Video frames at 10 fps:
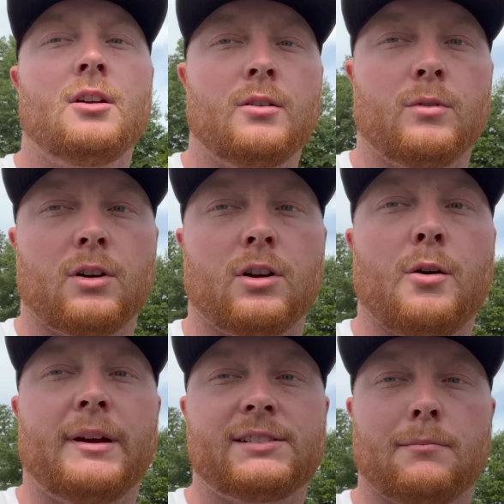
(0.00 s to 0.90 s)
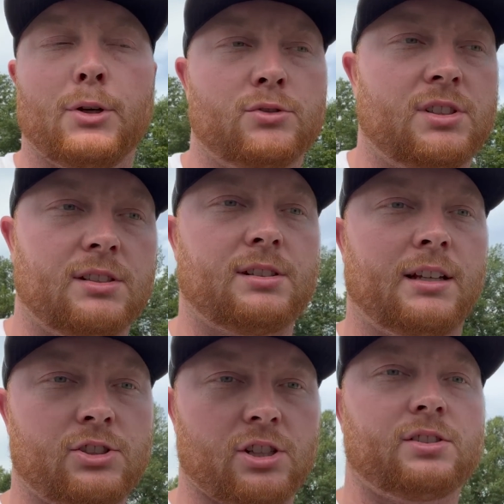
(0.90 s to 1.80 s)
we're gonna go make some boosties
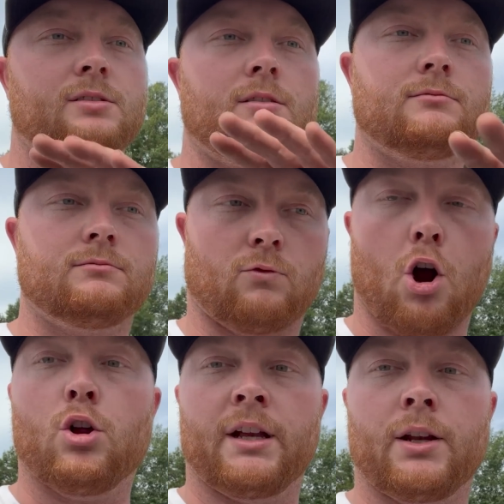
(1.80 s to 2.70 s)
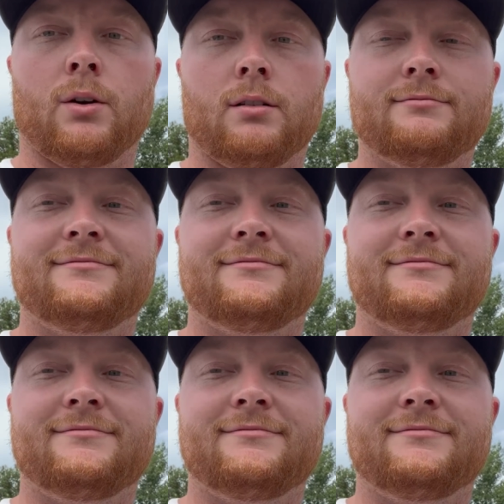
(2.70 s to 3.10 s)
and just roll into it.